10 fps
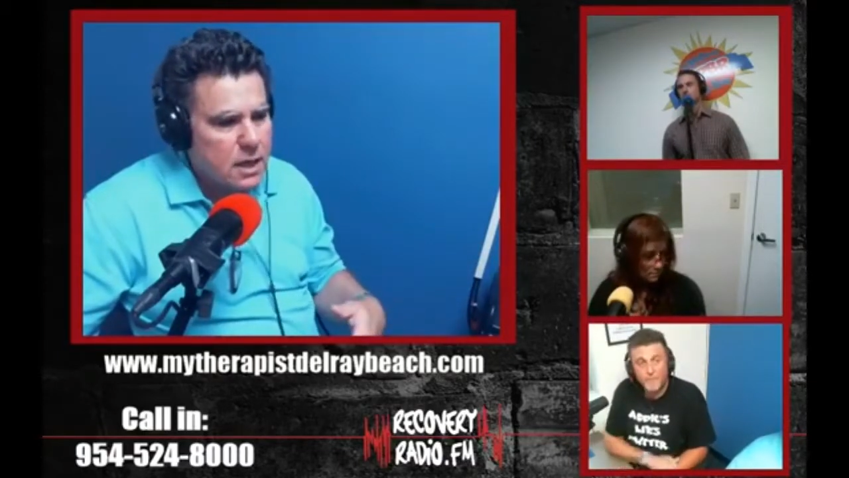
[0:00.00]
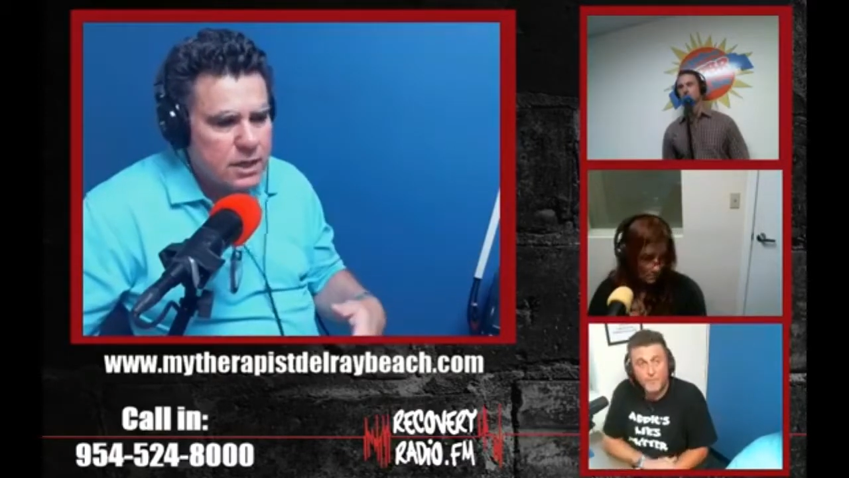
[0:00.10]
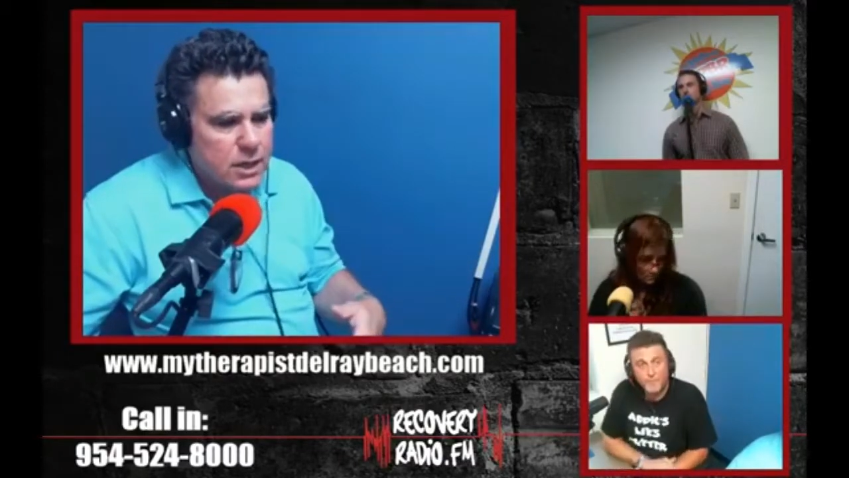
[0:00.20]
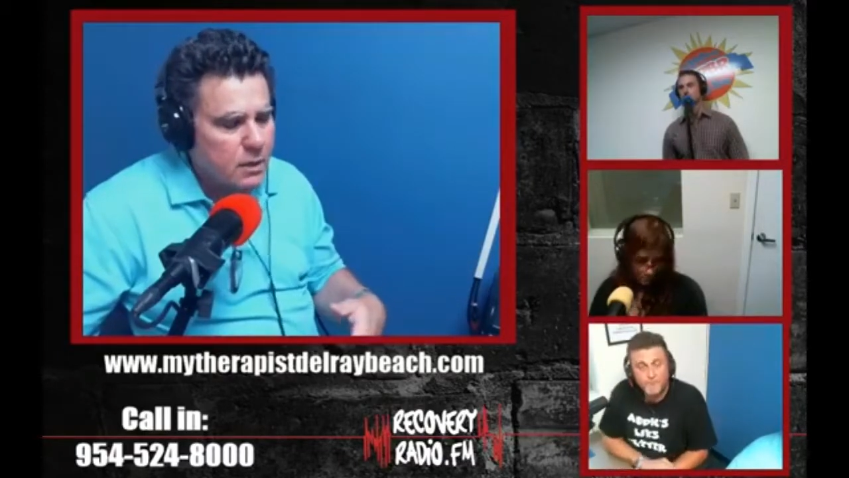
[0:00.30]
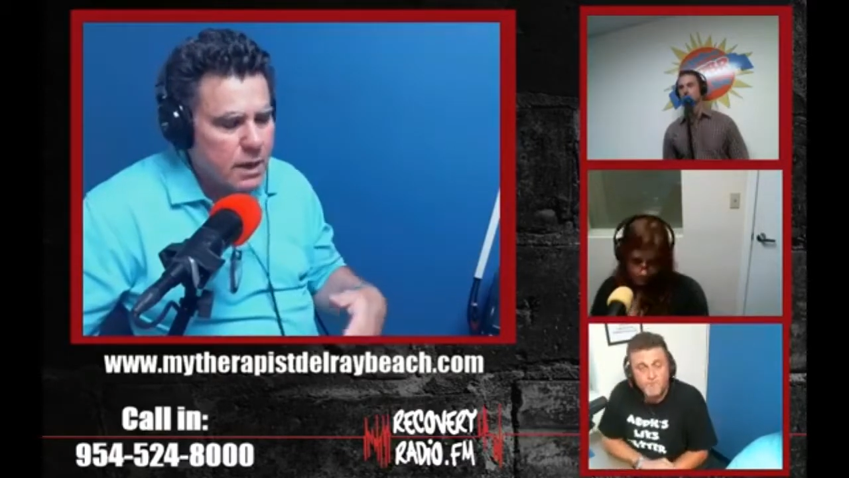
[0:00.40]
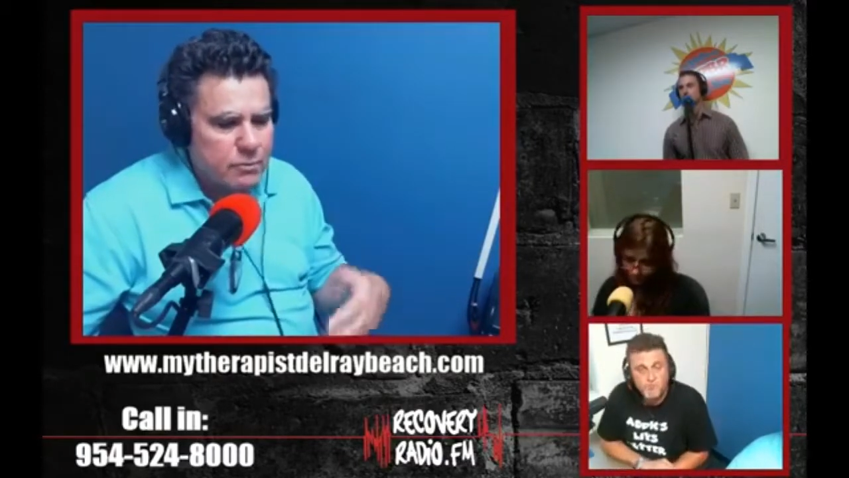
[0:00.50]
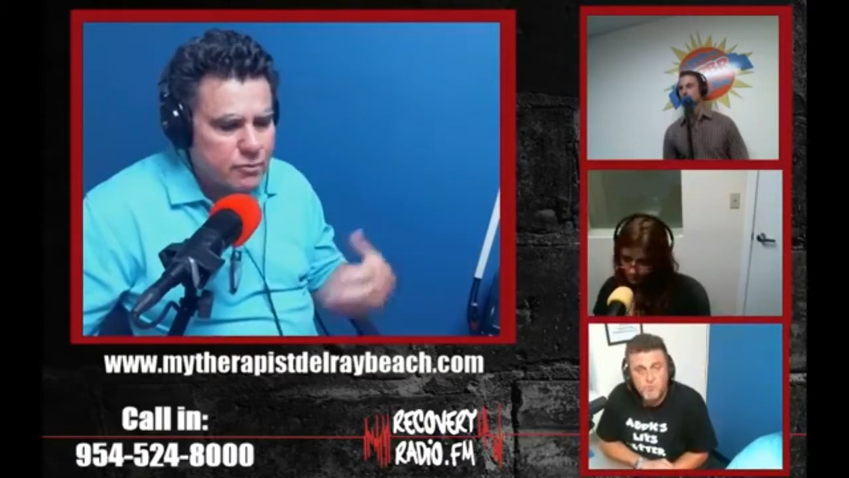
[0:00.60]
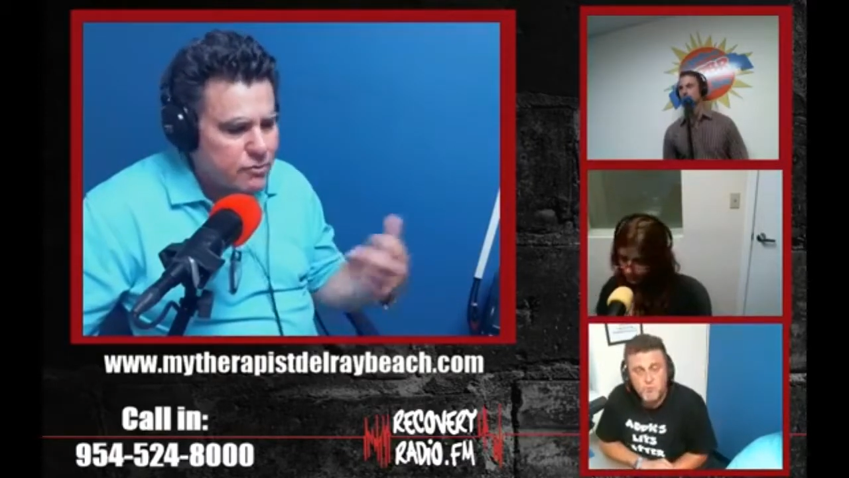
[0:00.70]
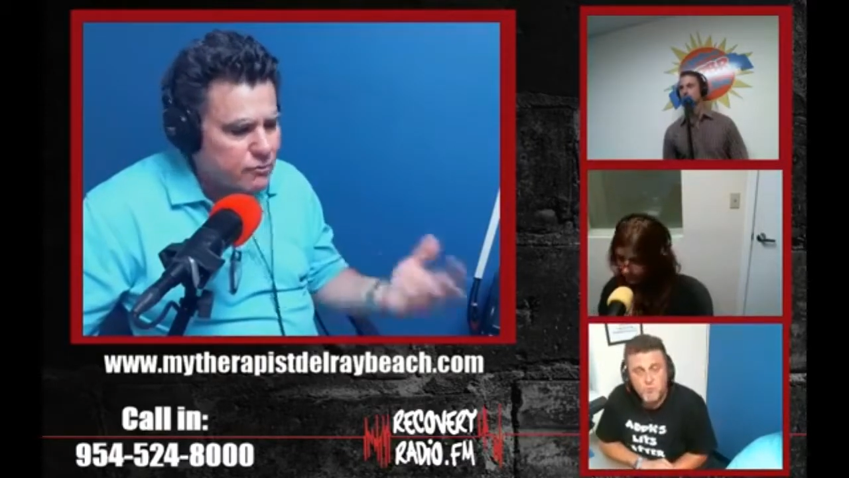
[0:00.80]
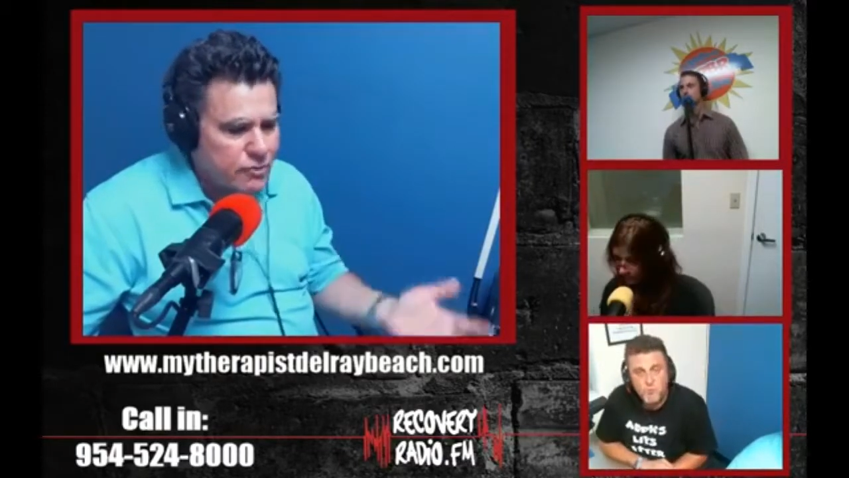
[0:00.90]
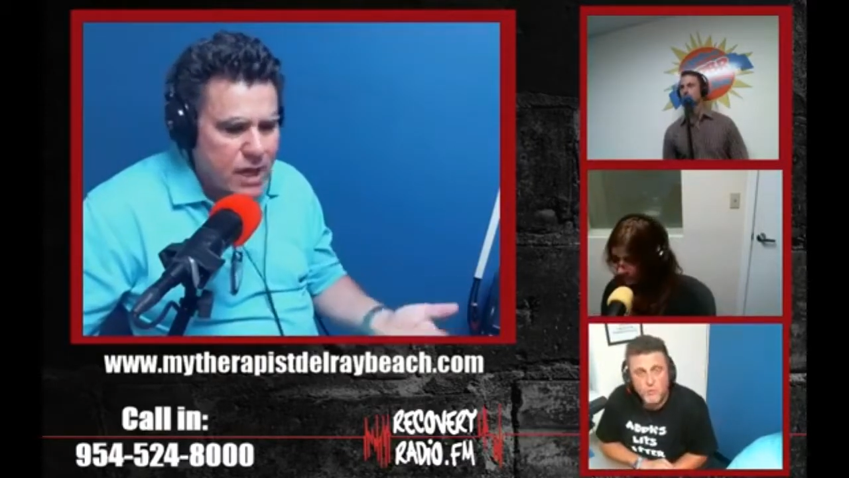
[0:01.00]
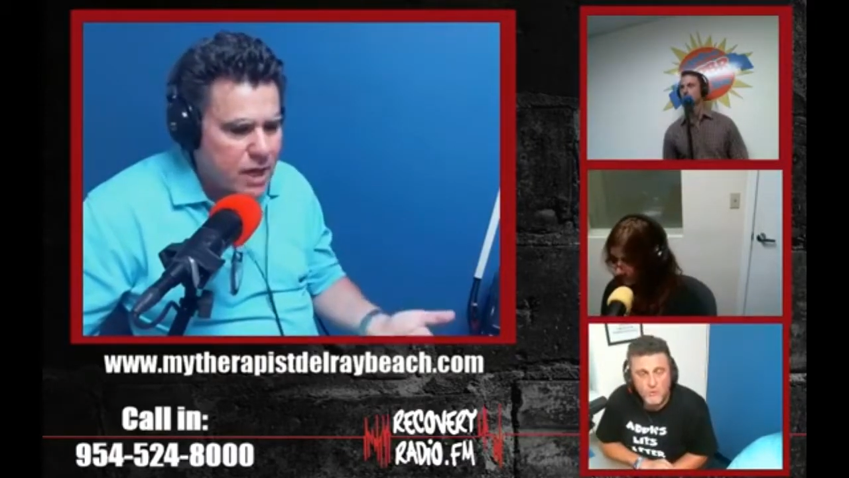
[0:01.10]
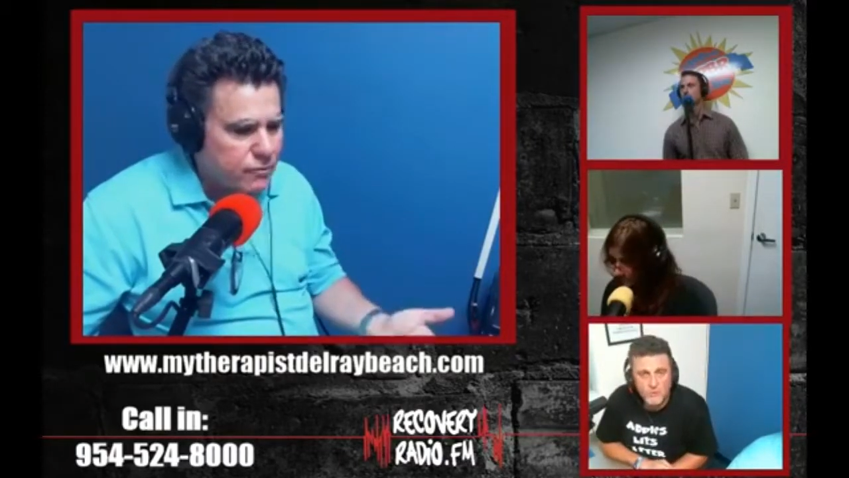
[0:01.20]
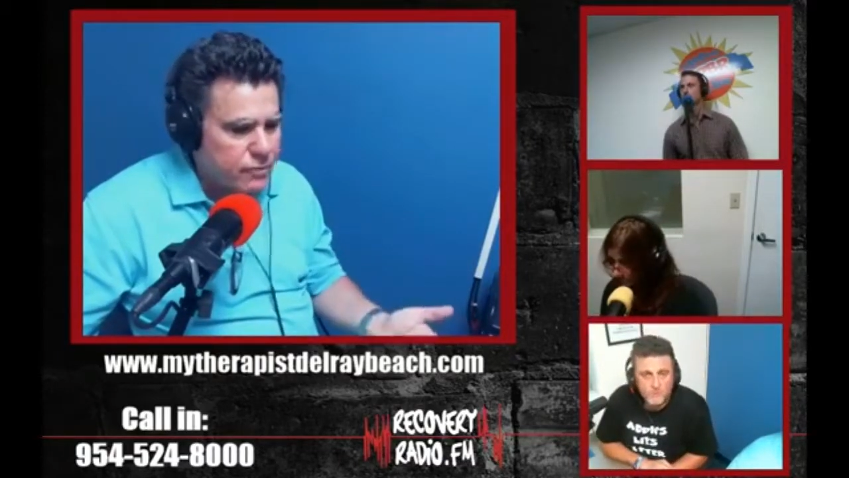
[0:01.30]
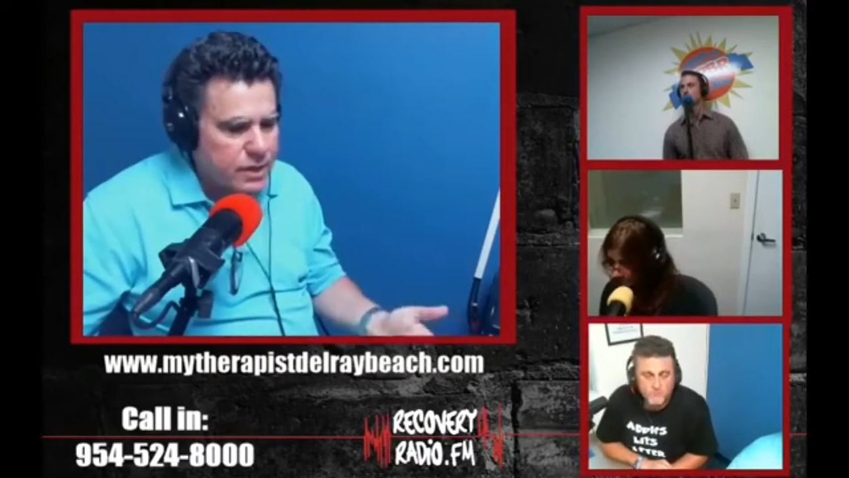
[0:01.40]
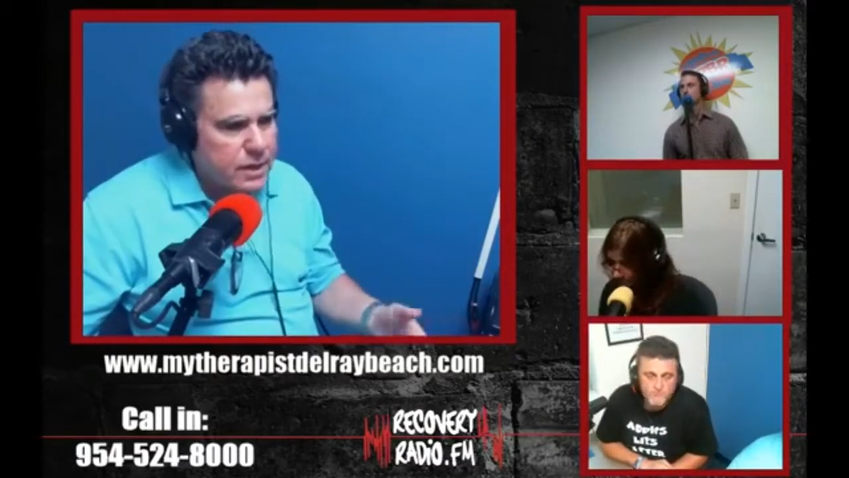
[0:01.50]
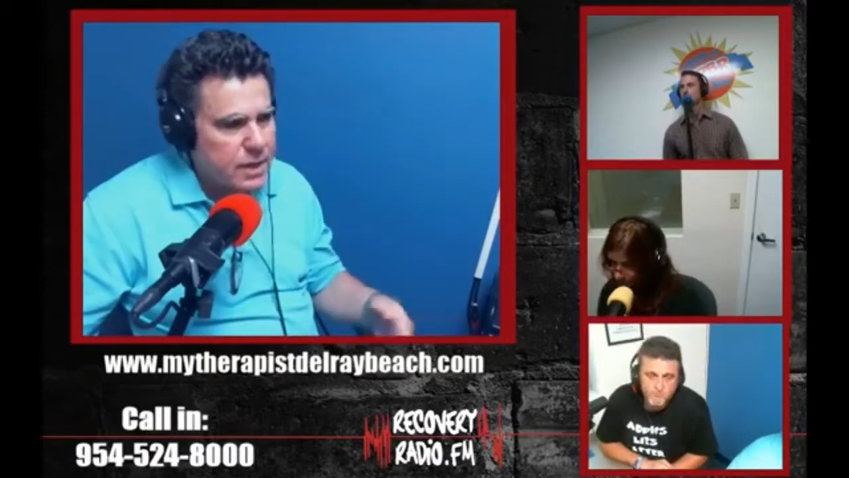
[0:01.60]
I'm in recovery,